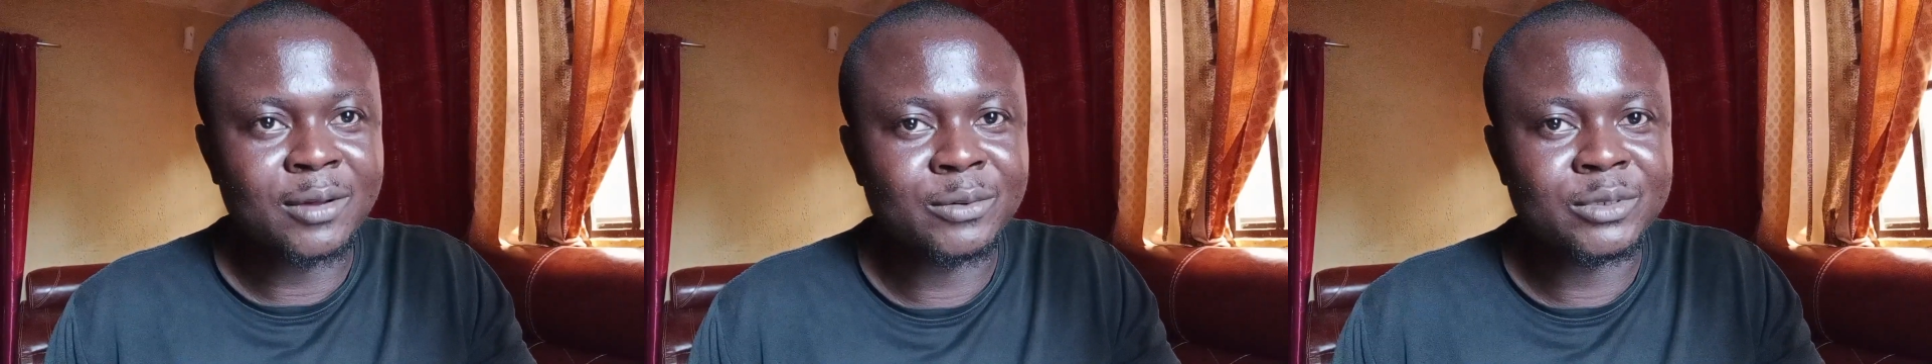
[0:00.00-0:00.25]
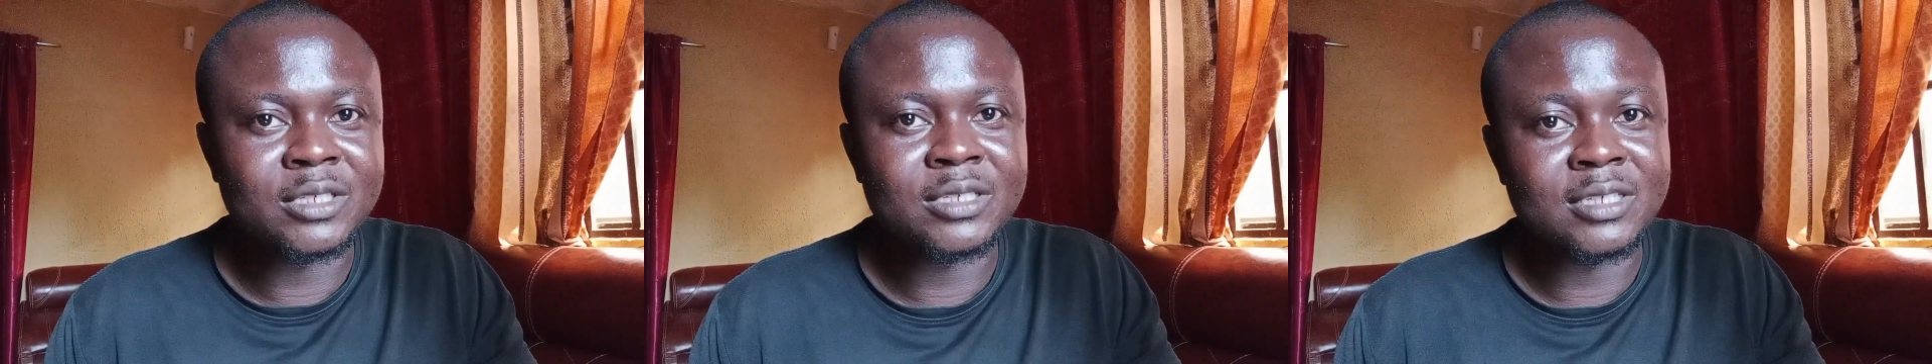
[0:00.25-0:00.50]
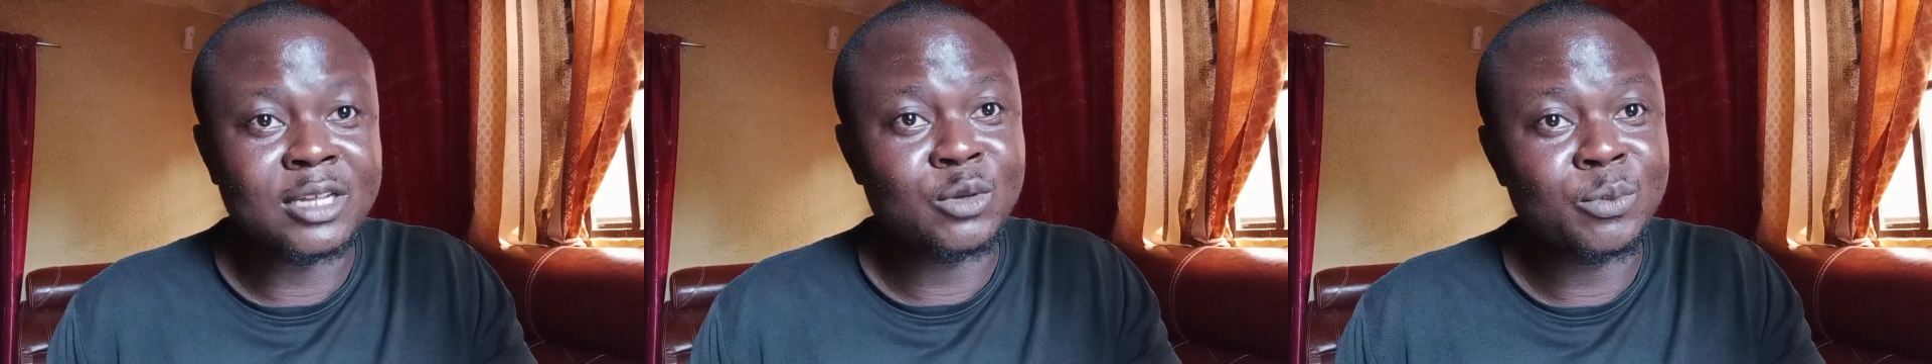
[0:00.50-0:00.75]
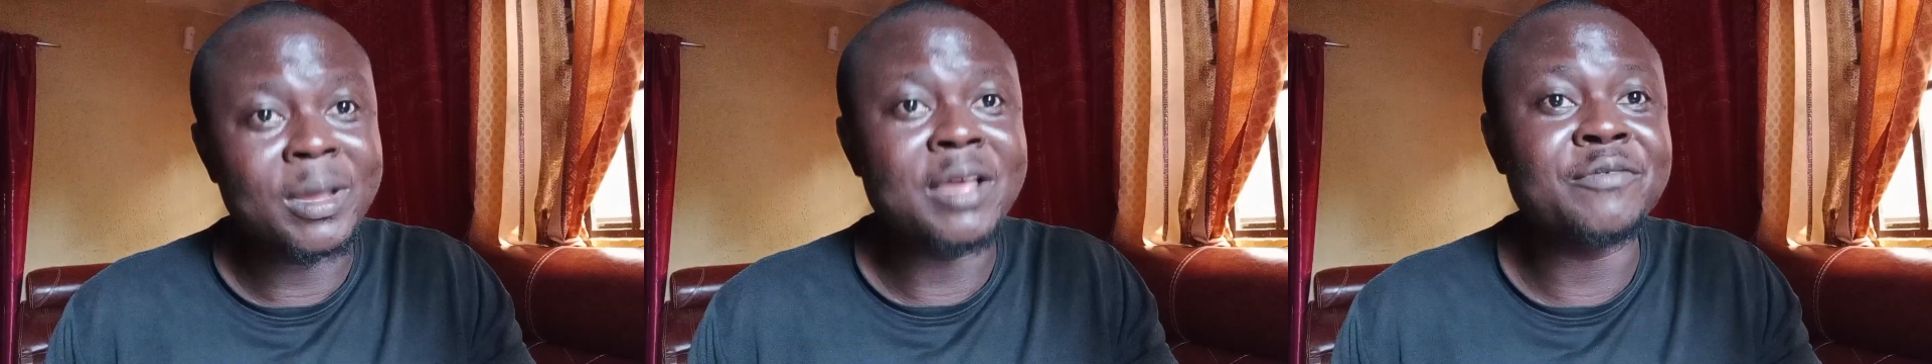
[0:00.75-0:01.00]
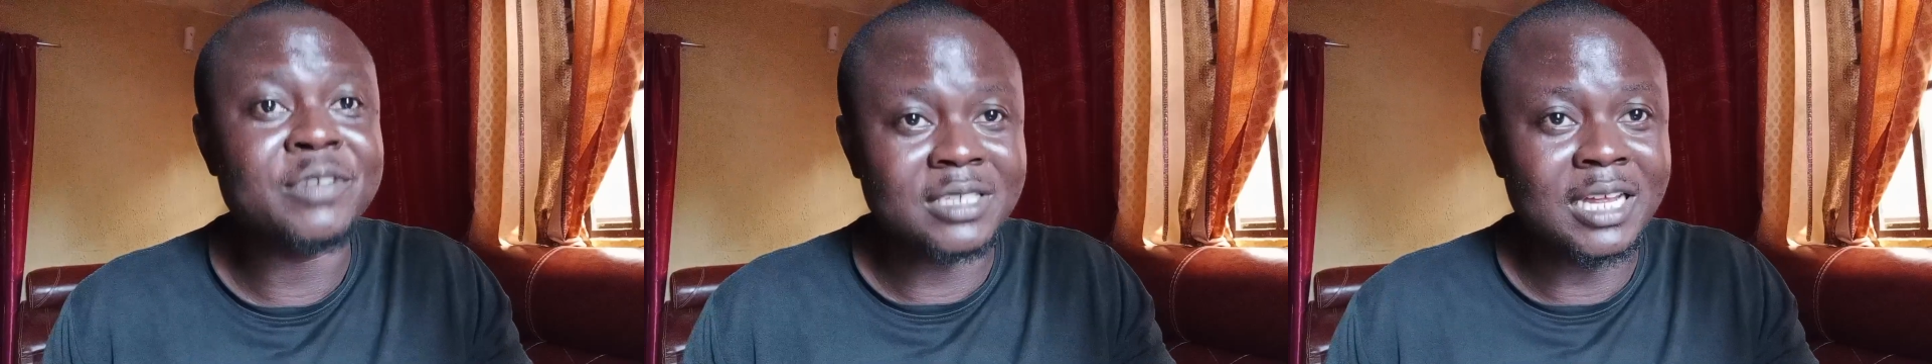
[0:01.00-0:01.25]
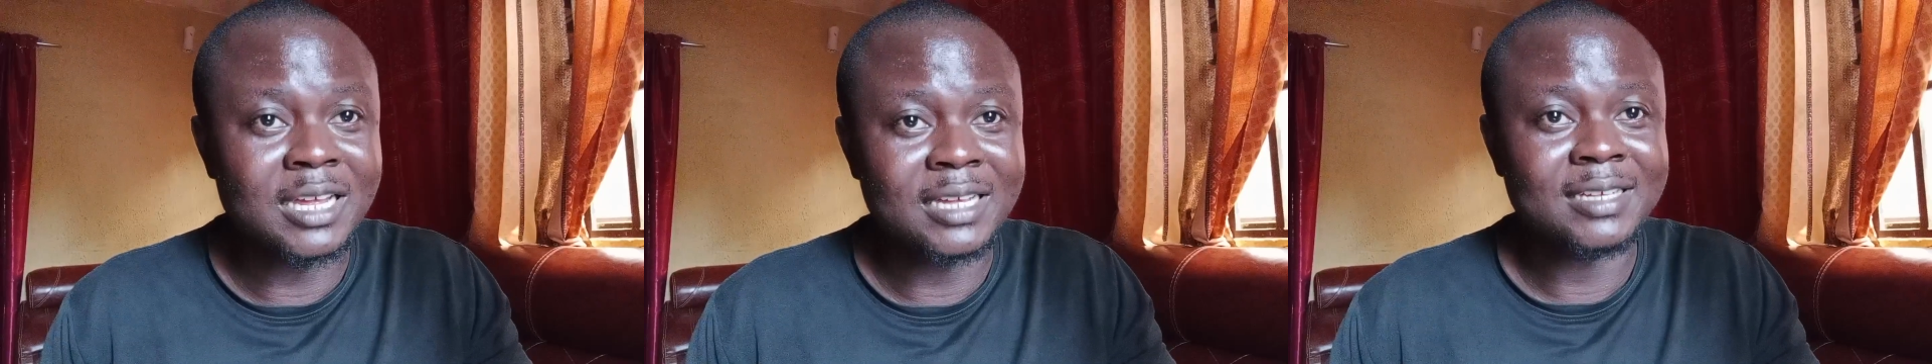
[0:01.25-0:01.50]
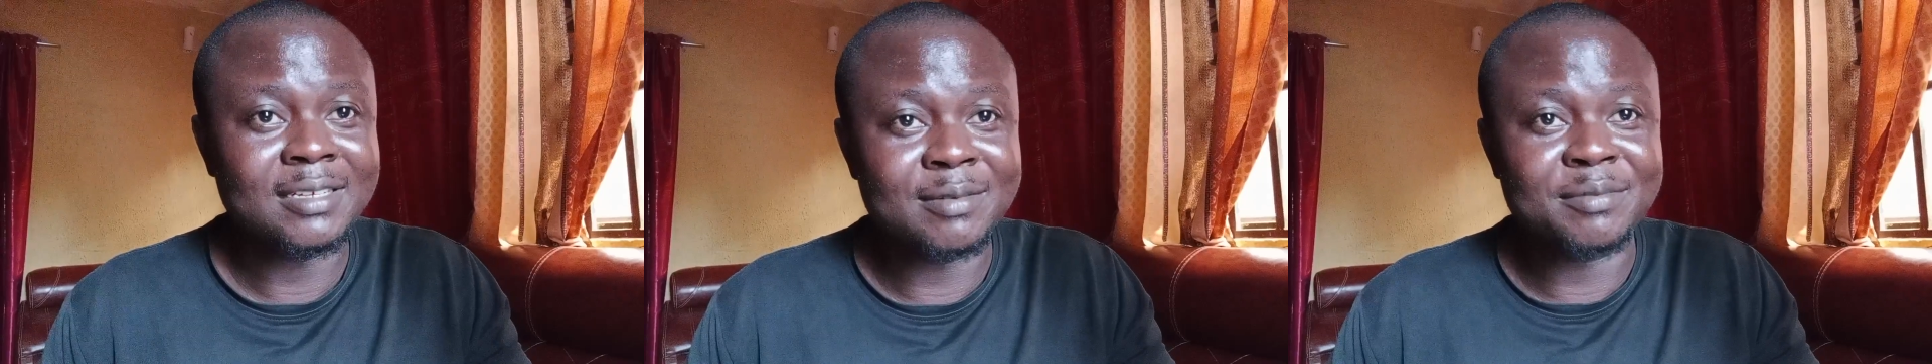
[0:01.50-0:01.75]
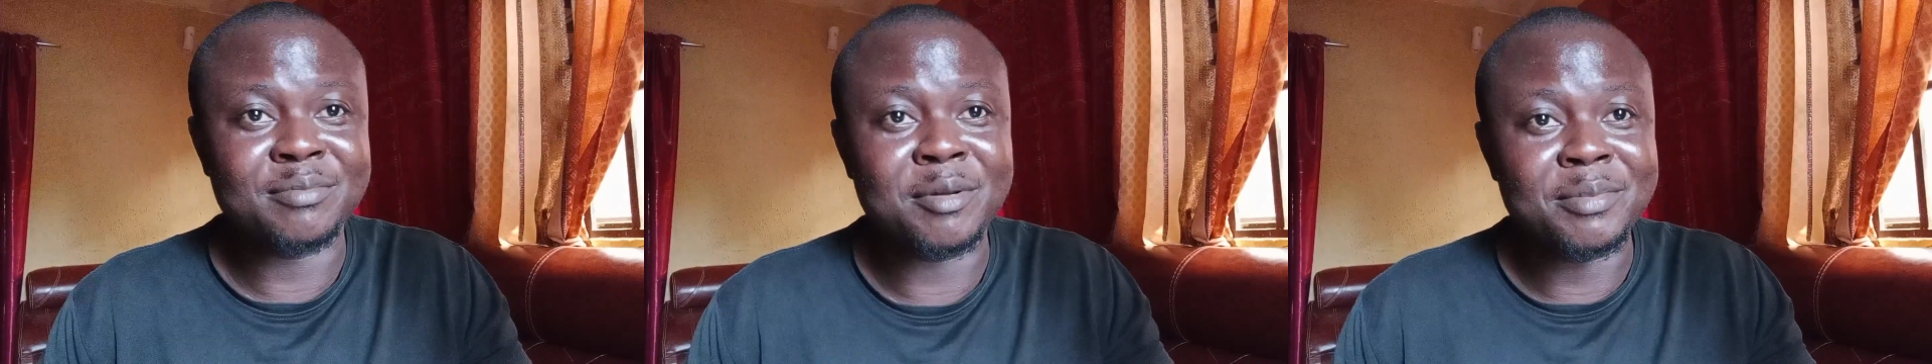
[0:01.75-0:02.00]
which is a Dubai visa,
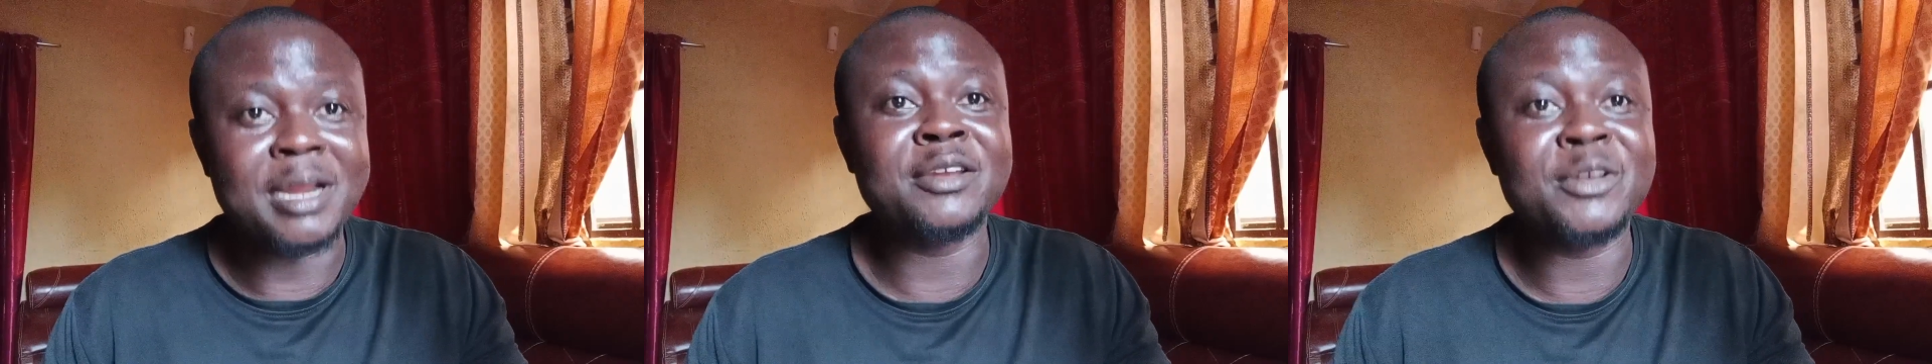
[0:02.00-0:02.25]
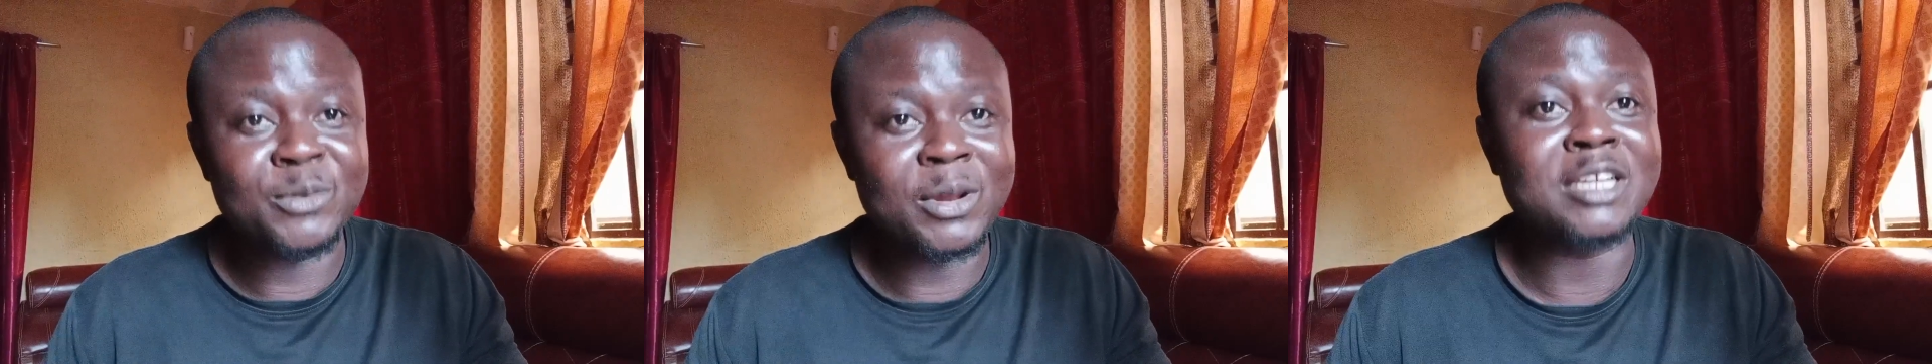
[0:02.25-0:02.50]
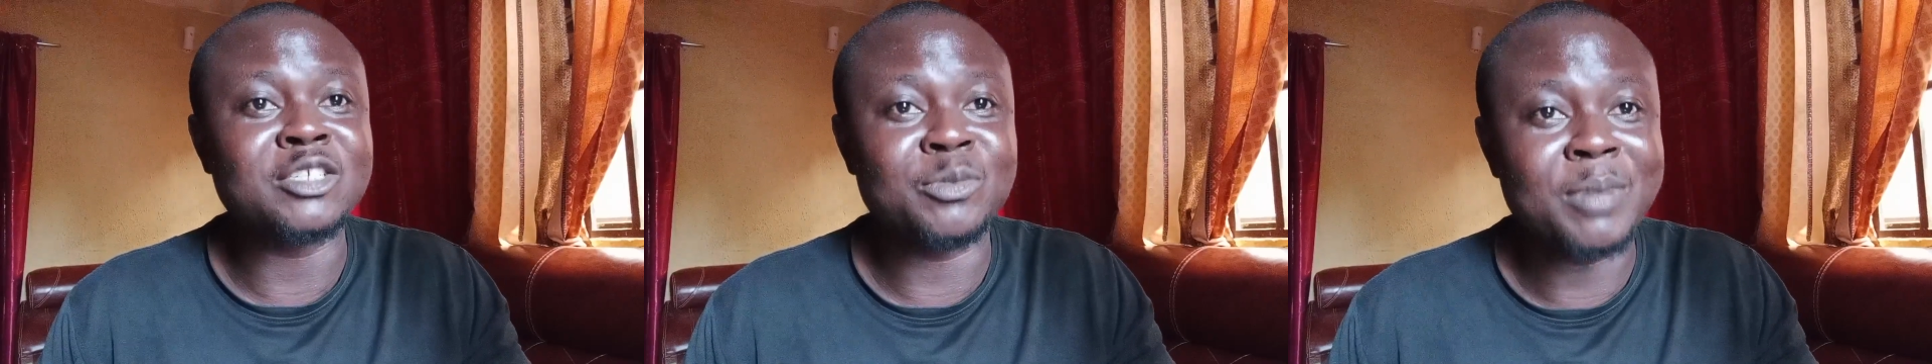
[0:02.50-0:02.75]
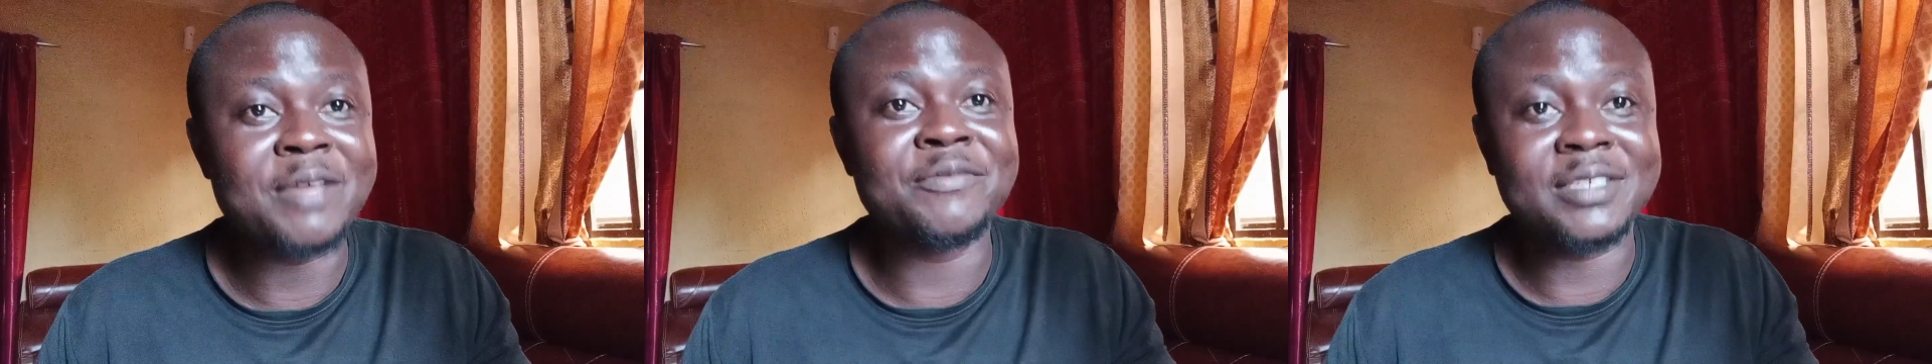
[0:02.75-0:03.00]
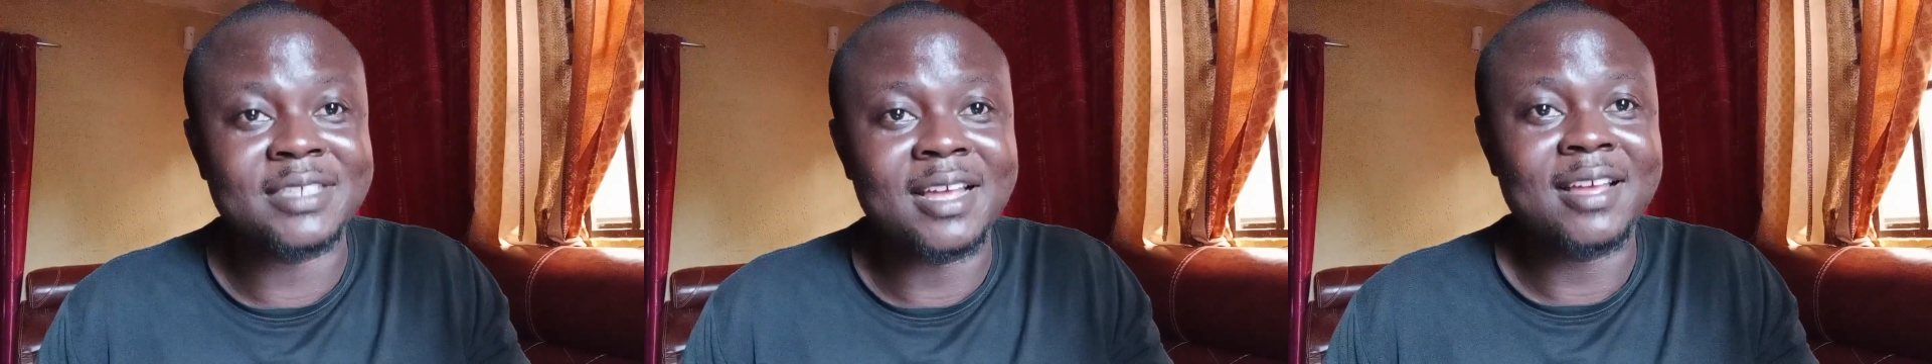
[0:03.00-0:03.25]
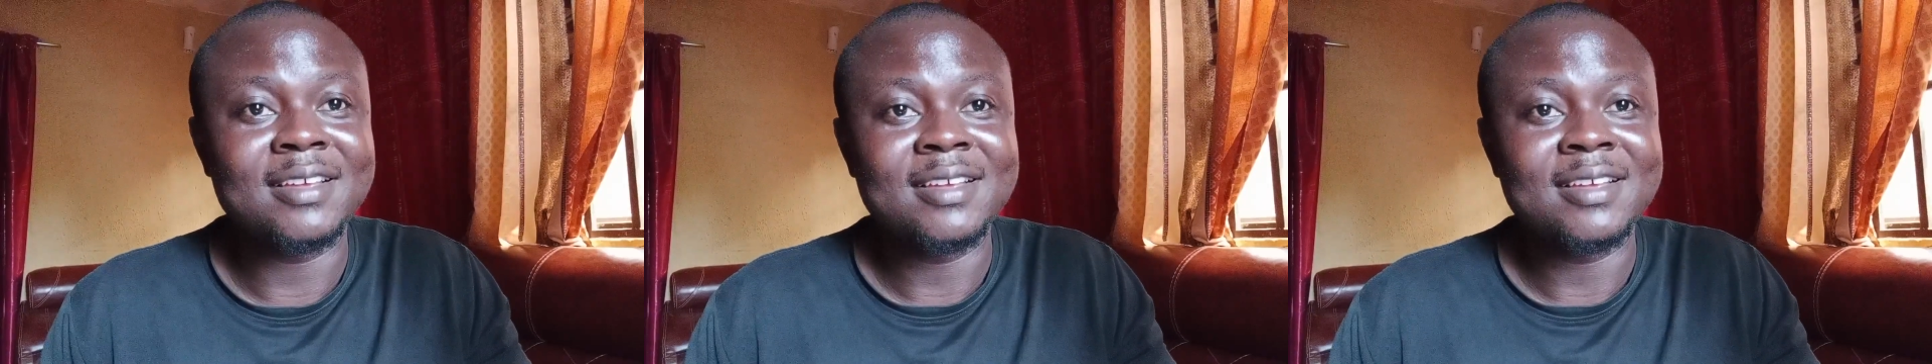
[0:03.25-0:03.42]
popularly known as Dubai visa.